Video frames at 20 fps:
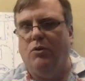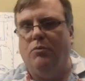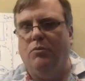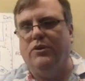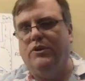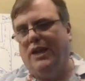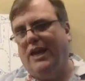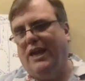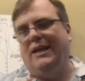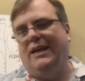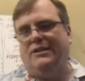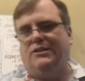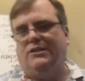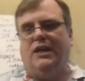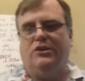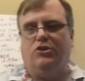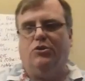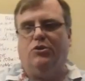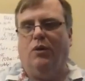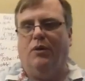Yeah, that's actually
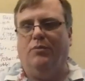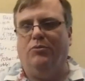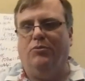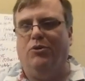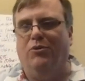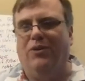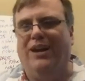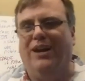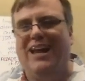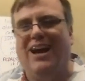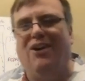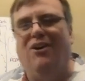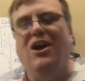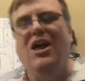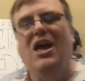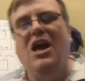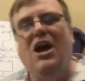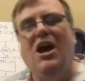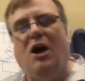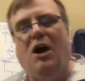what I'm doing right
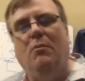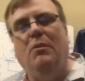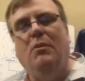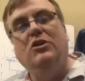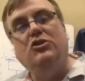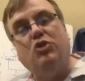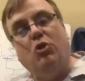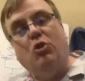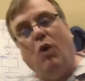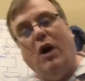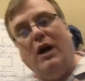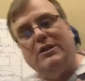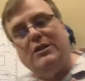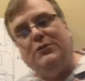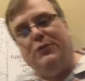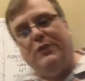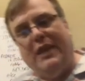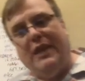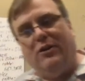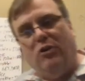now. So watch for
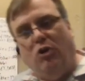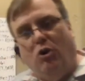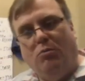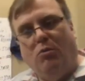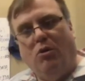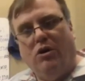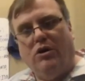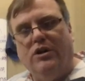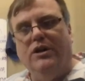that homework.